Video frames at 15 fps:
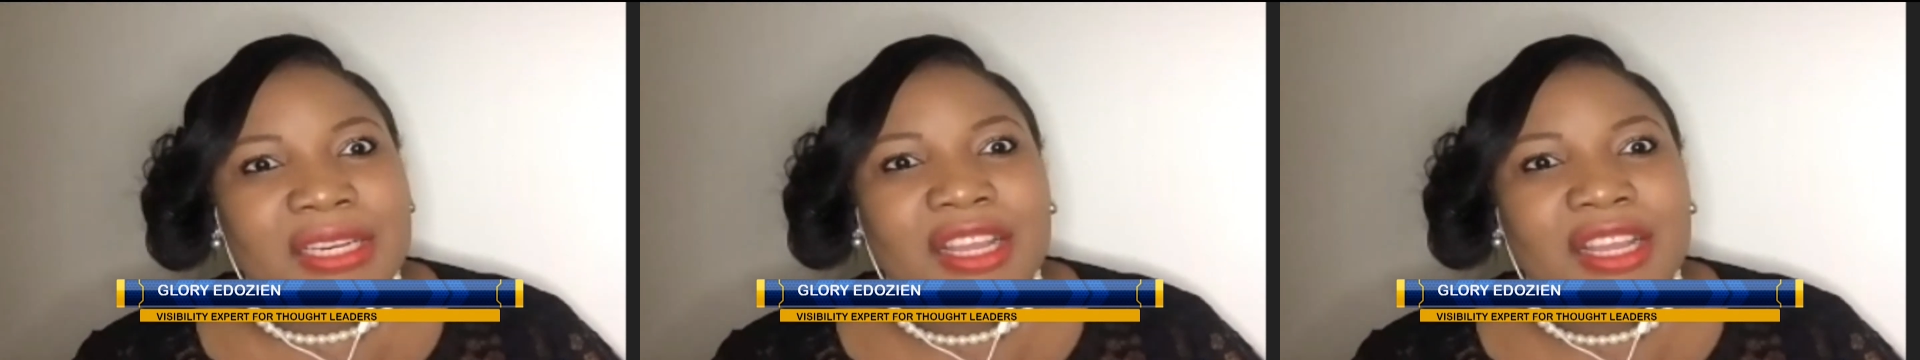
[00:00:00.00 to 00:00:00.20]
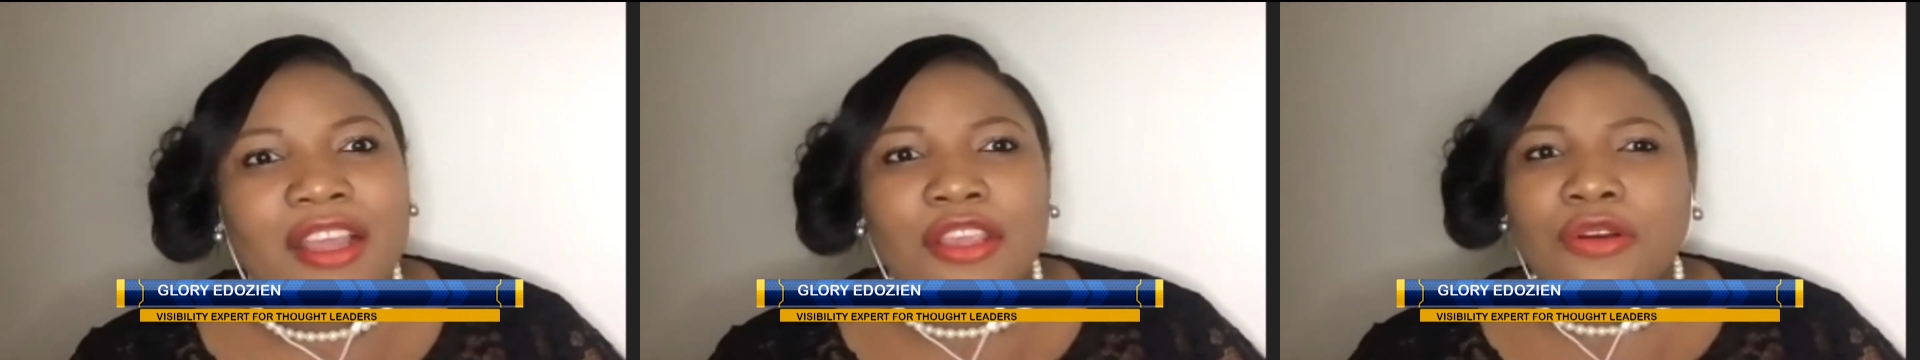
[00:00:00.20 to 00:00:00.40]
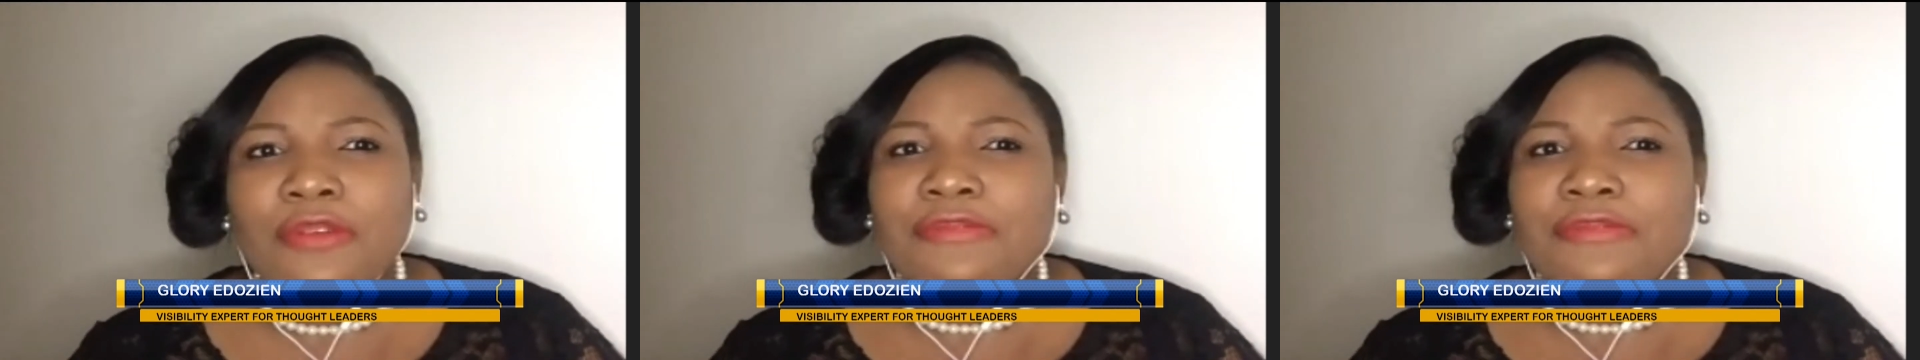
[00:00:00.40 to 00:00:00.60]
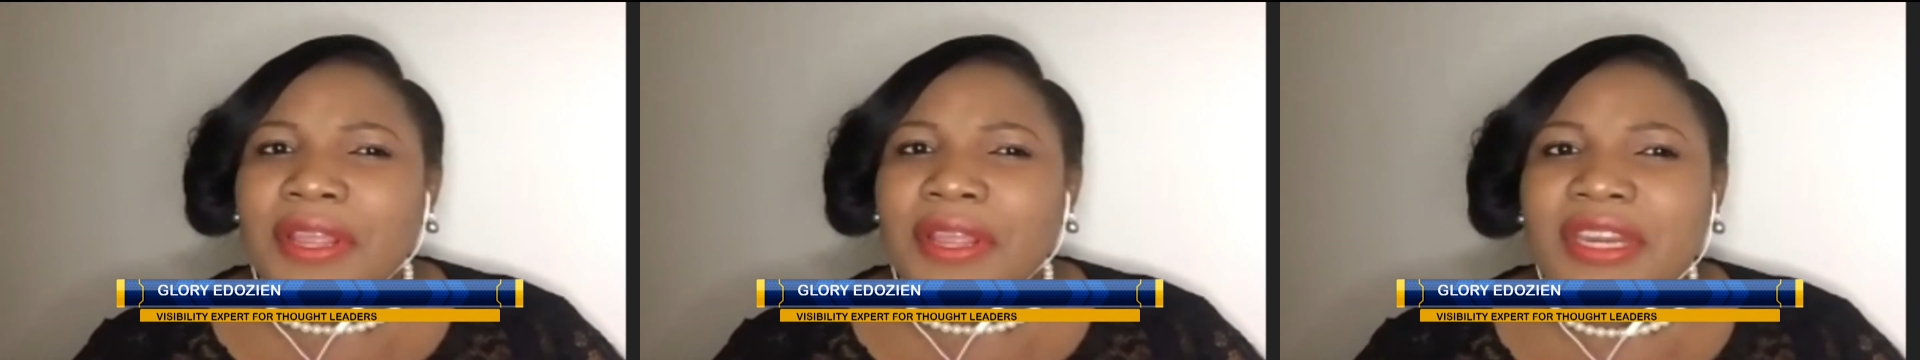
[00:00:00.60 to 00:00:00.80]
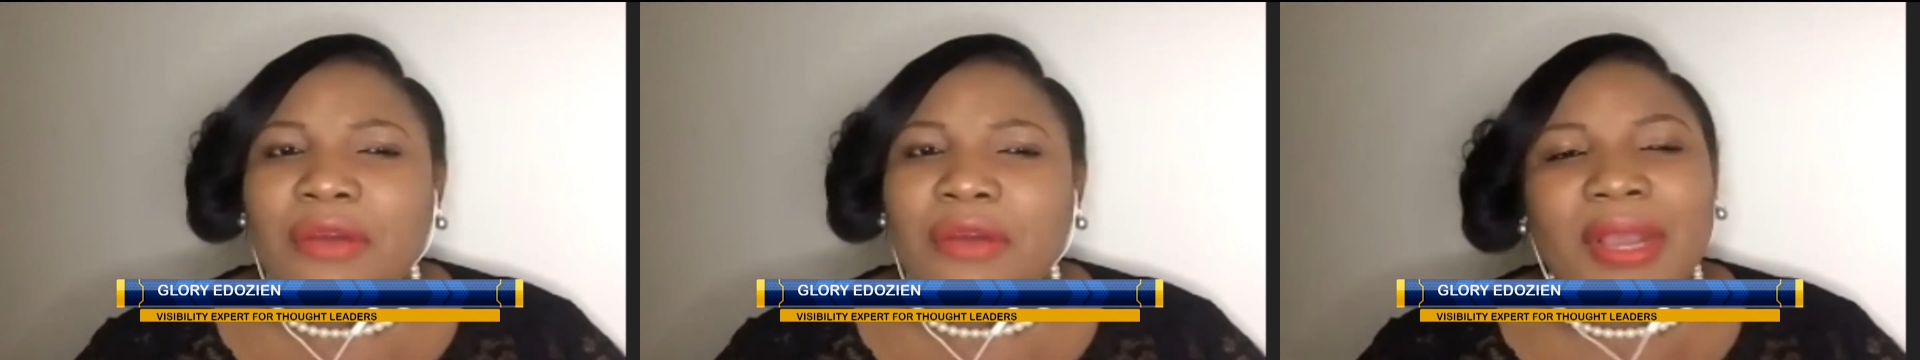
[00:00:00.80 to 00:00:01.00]
find out
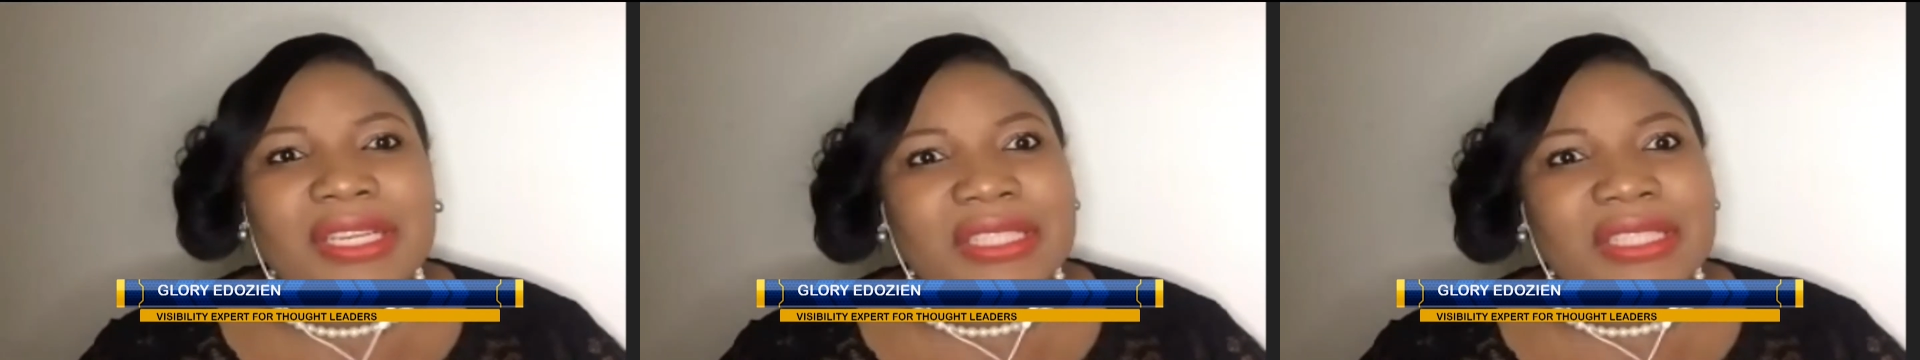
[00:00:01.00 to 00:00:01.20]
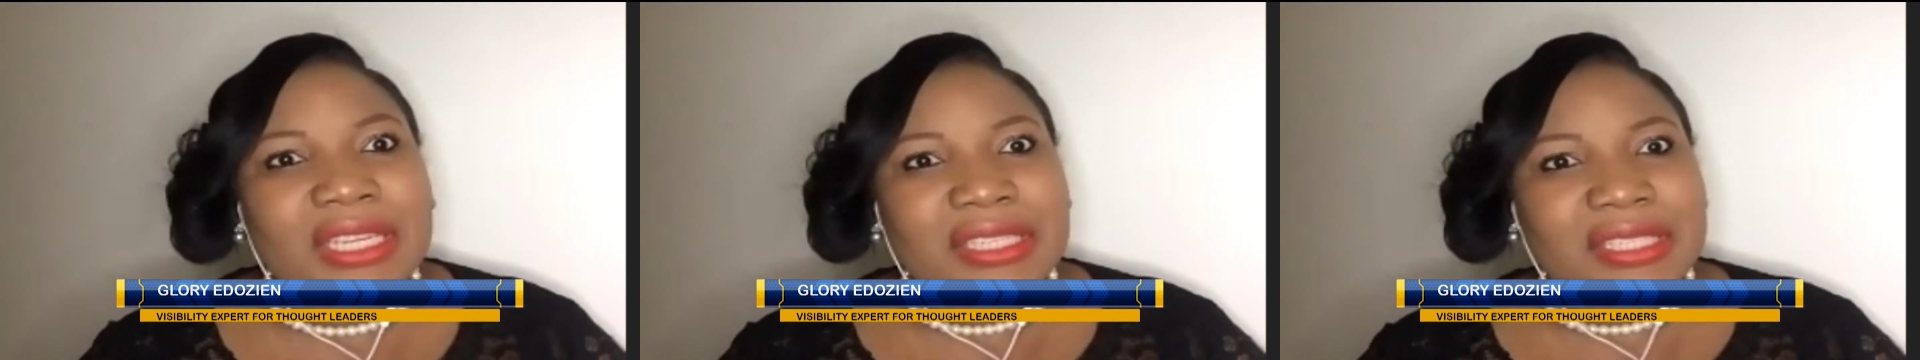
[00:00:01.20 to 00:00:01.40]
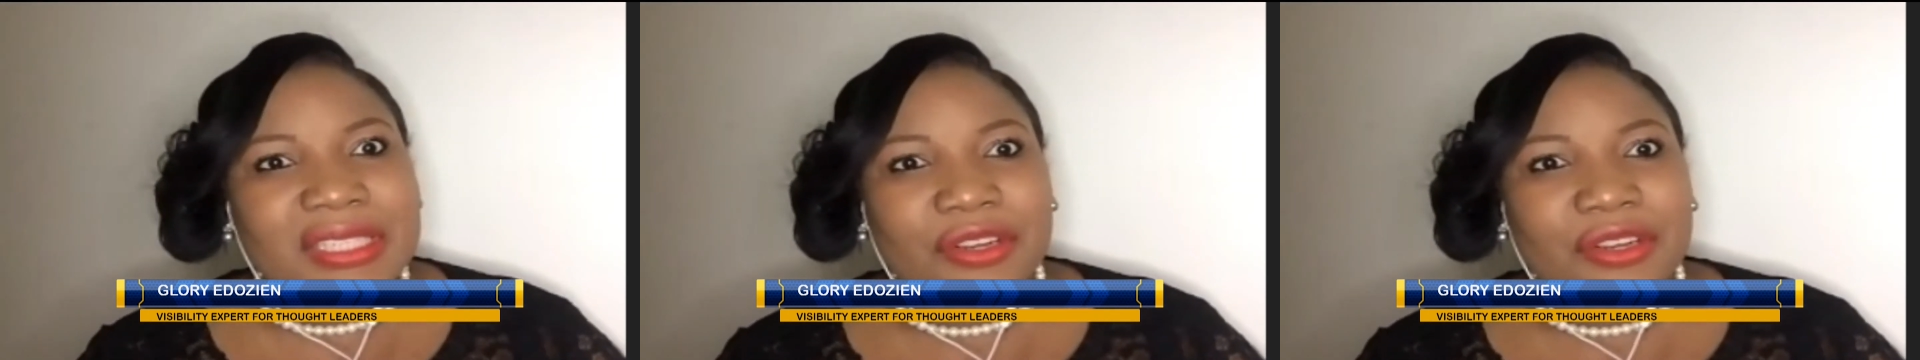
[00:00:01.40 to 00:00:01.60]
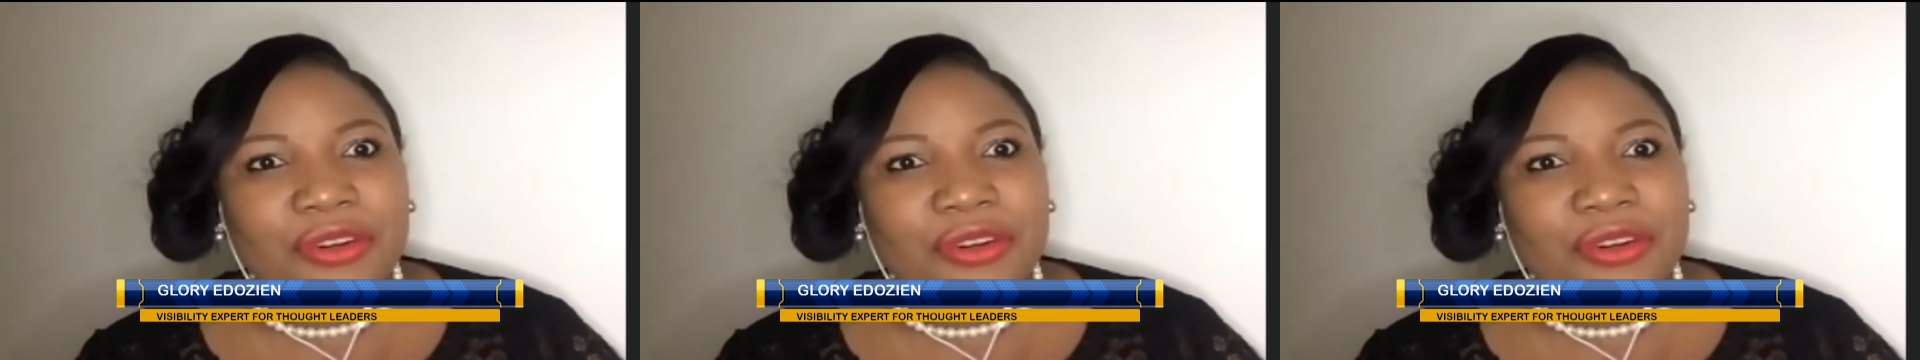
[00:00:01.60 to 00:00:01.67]
why did they disagree.